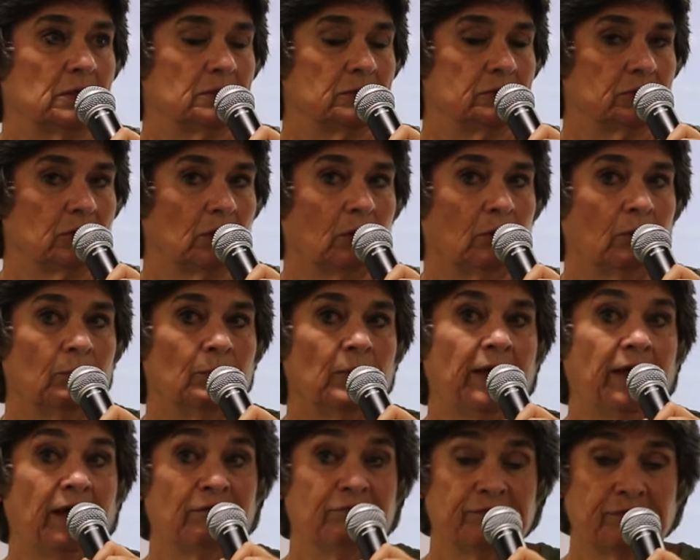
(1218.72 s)
So
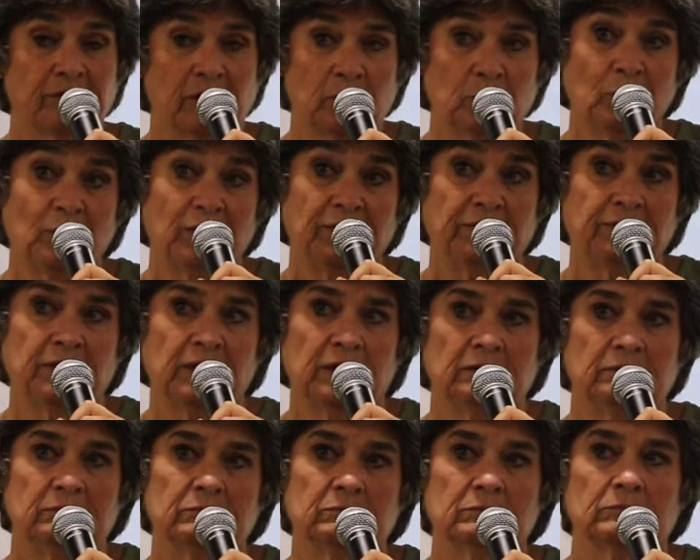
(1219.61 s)
have fun with
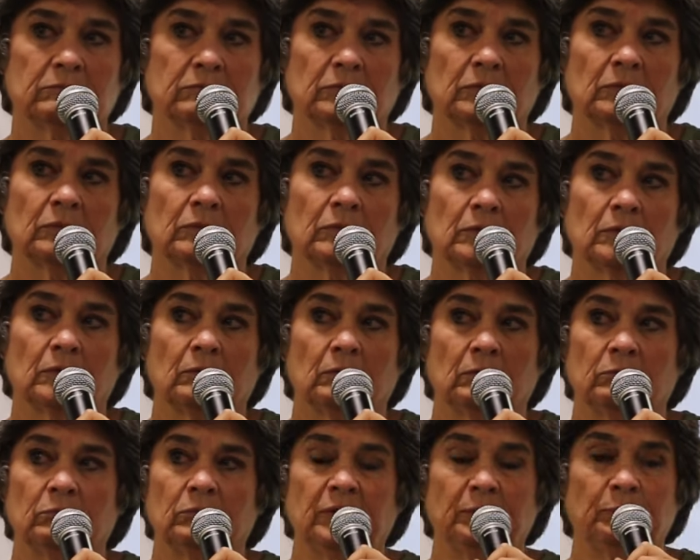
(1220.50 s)
it,
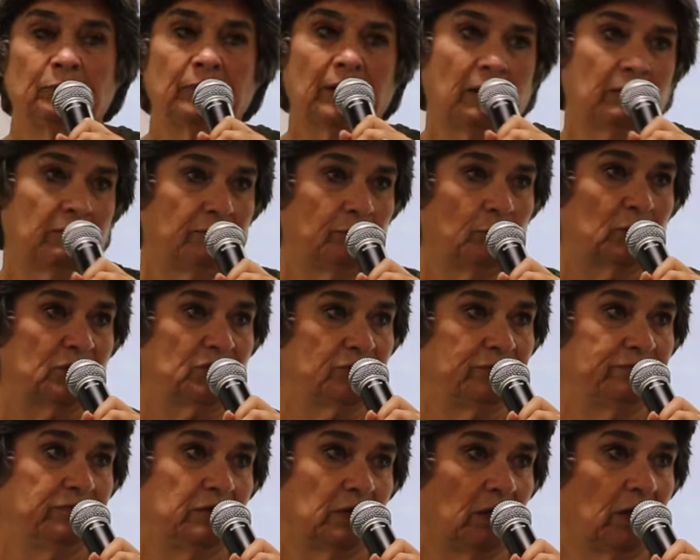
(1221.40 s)
be proud of what
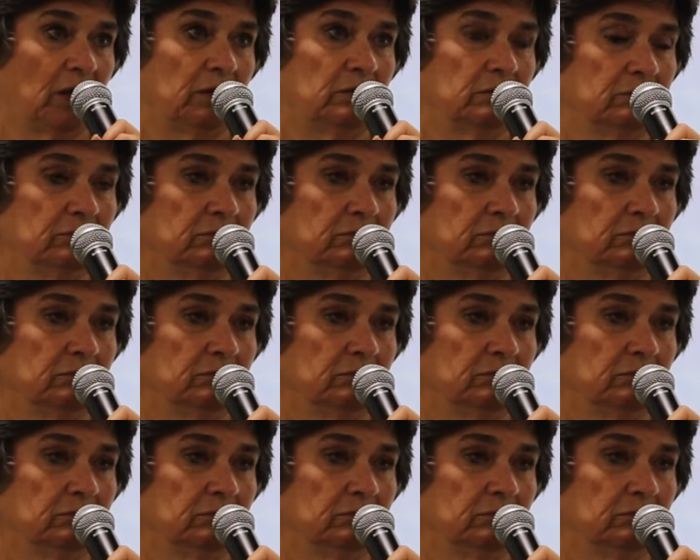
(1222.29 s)
you've done,